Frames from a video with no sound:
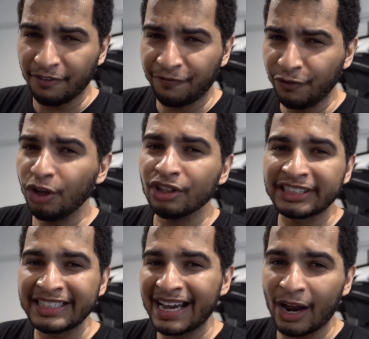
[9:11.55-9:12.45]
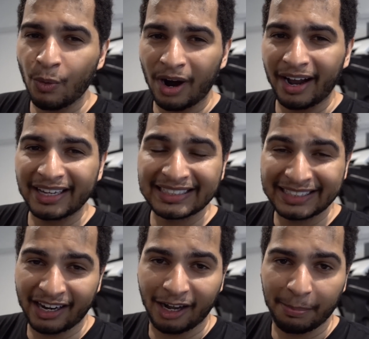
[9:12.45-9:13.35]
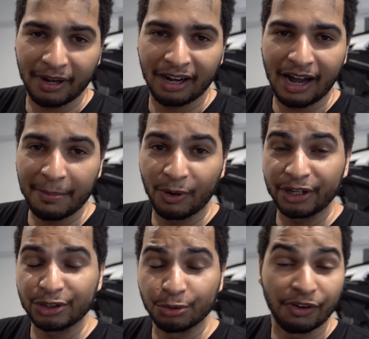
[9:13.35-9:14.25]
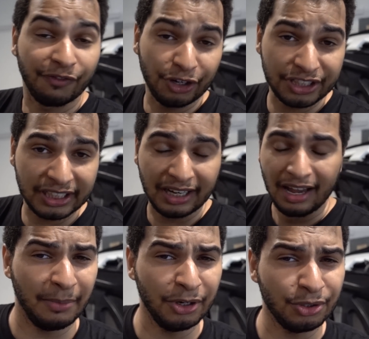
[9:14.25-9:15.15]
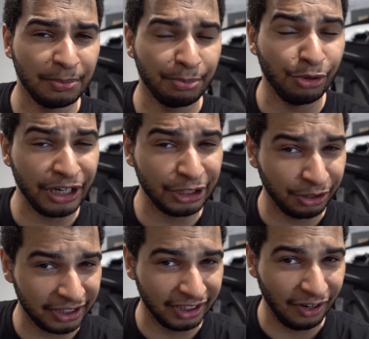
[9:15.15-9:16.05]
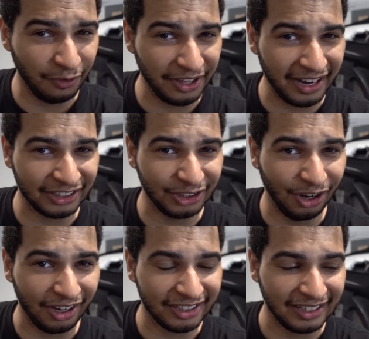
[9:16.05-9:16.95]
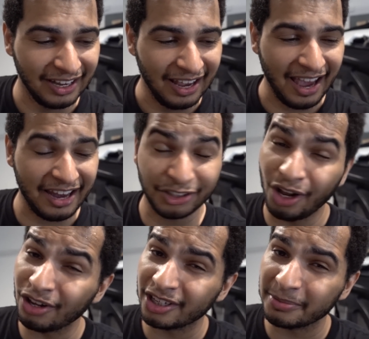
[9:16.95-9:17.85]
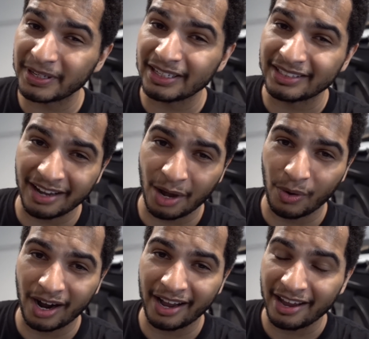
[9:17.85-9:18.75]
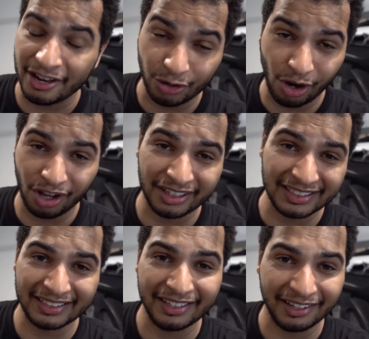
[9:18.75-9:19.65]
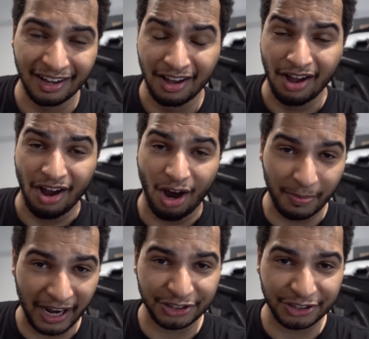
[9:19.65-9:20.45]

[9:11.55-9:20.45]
a full DIY setup. I'm going to reverse it. I'm gonna do some pretty trick stuff with that exhaust, and it's all gonna be DIY, and you're all gonna see it on my